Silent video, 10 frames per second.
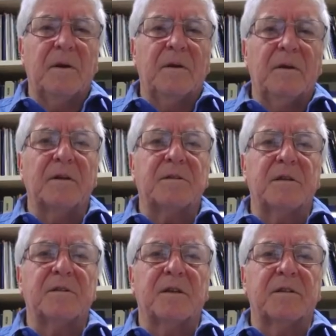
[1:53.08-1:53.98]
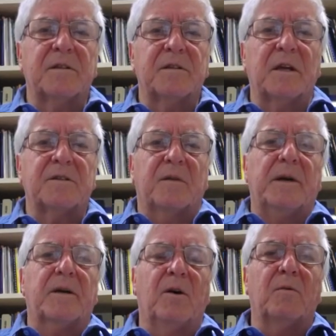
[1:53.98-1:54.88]
Yes, it is. It does go back
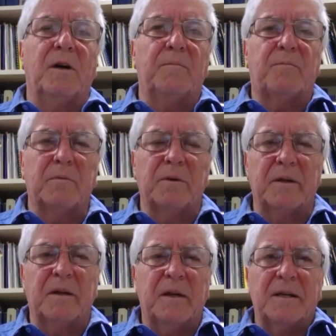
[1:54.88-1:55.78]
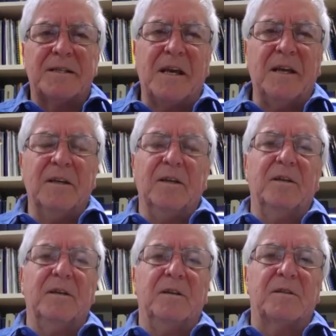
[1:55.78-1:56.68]
a long way, probably 10
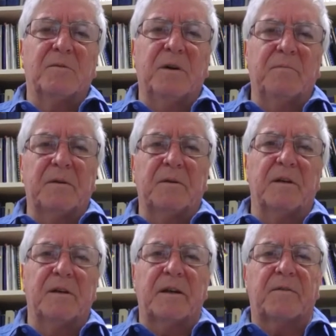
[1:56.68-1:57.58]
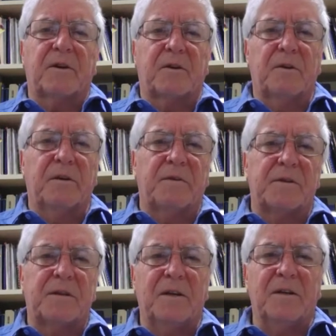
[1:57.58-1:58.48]
years. We've been in and out of Korea for
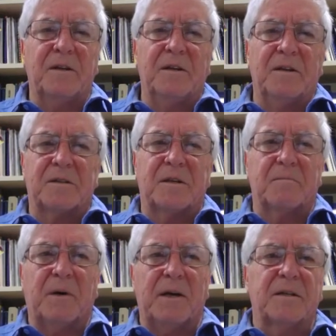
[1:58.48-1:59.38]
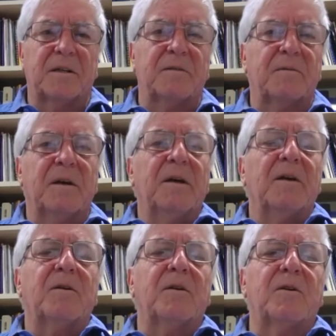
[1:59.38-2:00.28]
10 years and basically
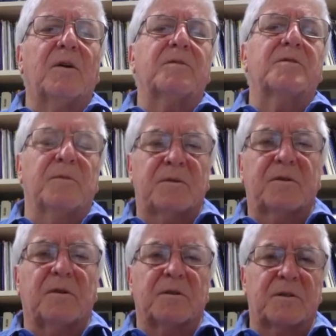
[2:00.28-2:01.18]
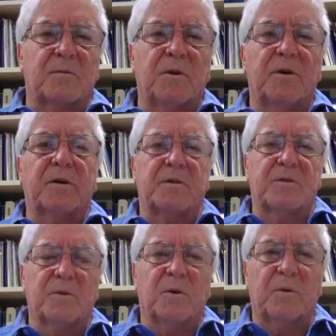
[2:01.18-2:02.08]
got to, got to work and
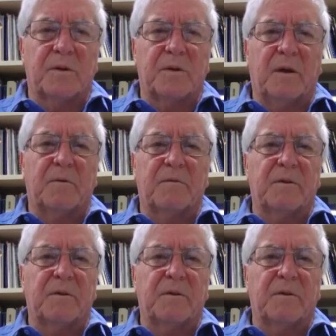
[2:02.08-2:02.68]
talk with a number of